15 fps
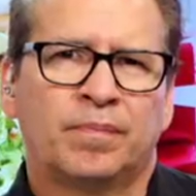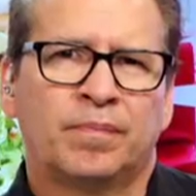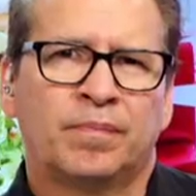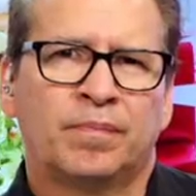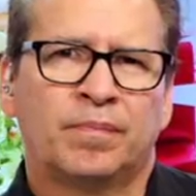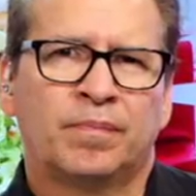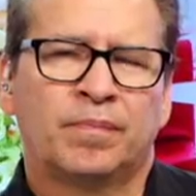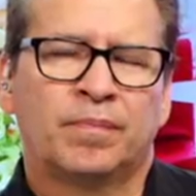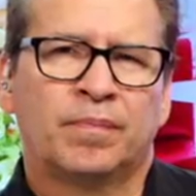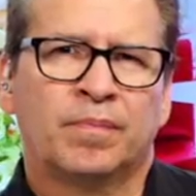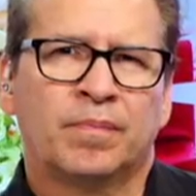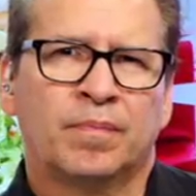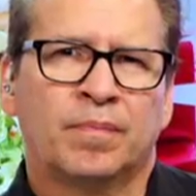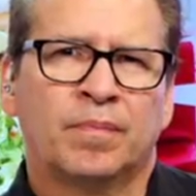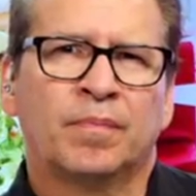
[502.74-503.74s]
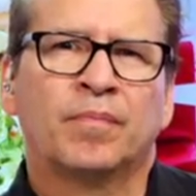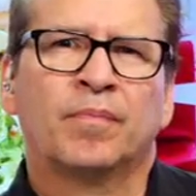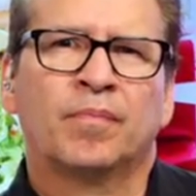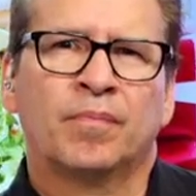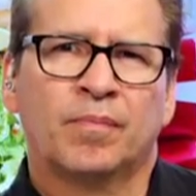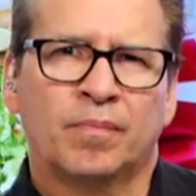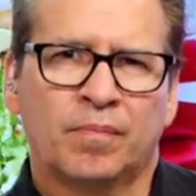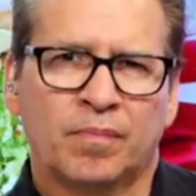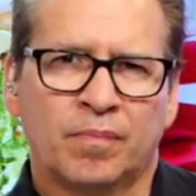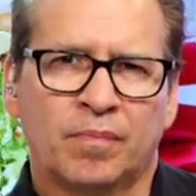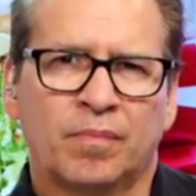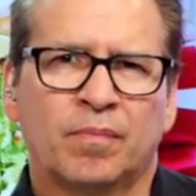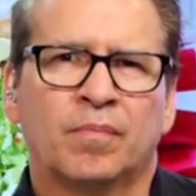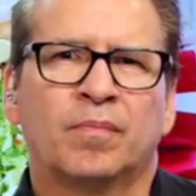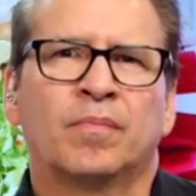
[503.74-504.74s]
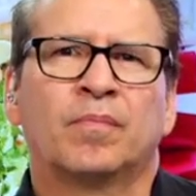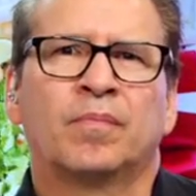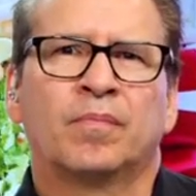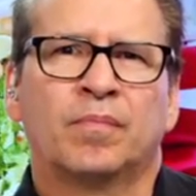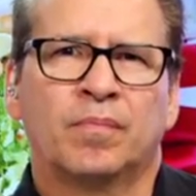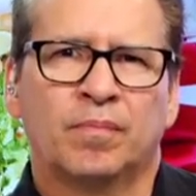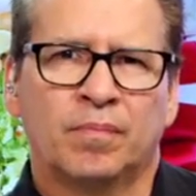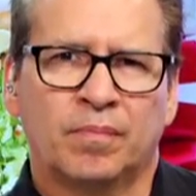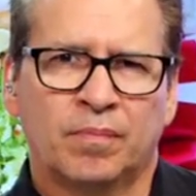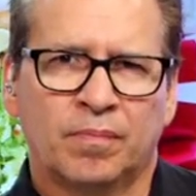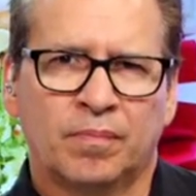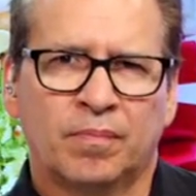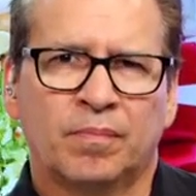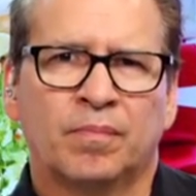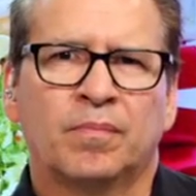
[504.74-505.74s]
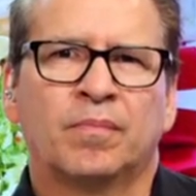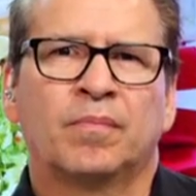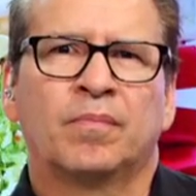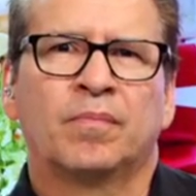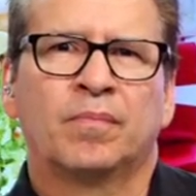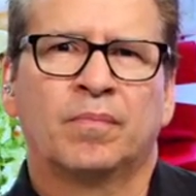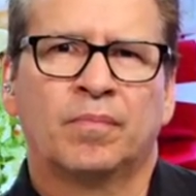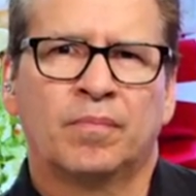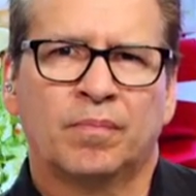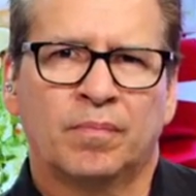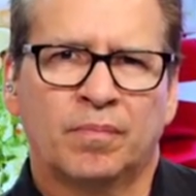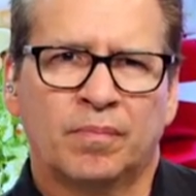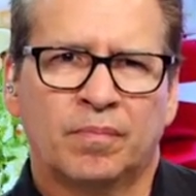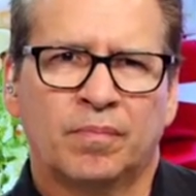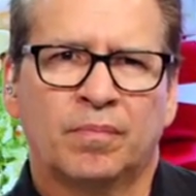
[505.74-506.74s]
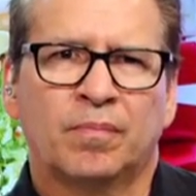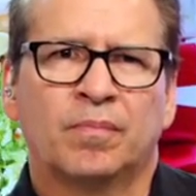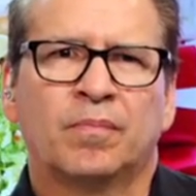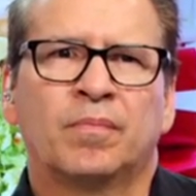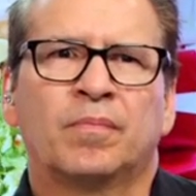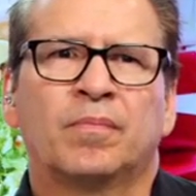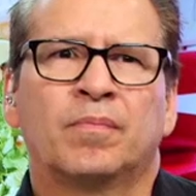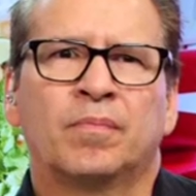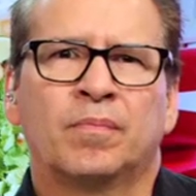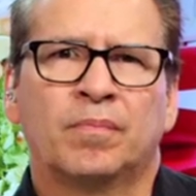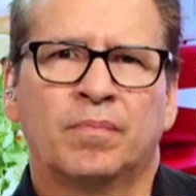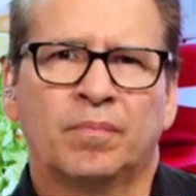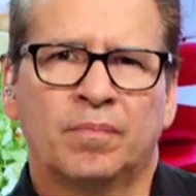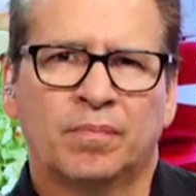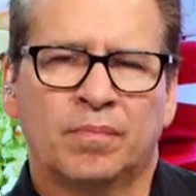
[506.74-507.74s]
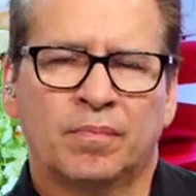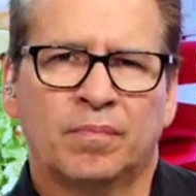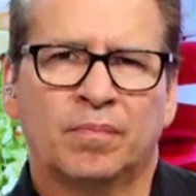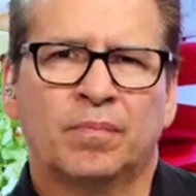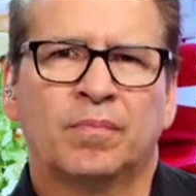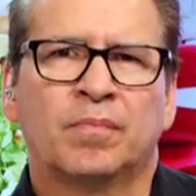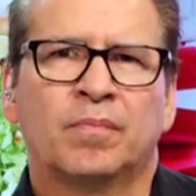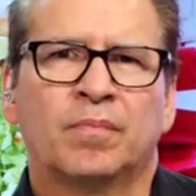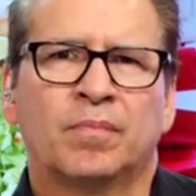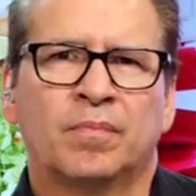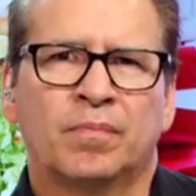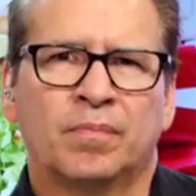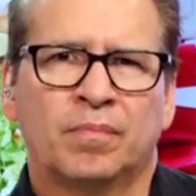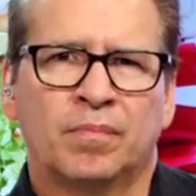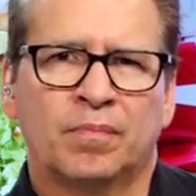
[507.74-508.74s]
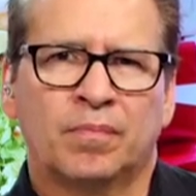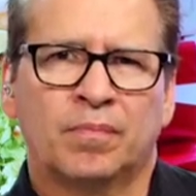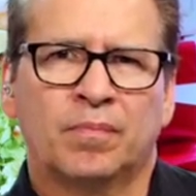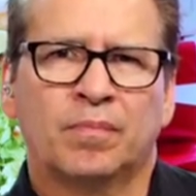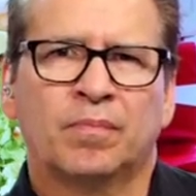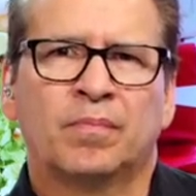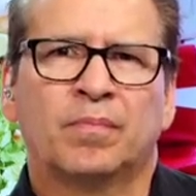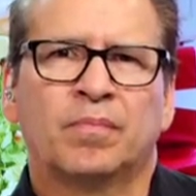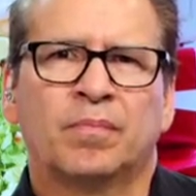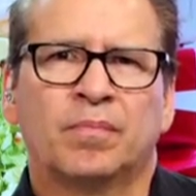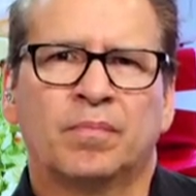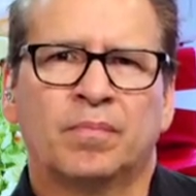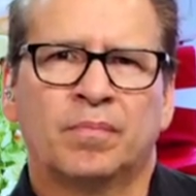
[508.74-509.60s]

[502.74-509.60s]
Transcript: This person isn't speaking.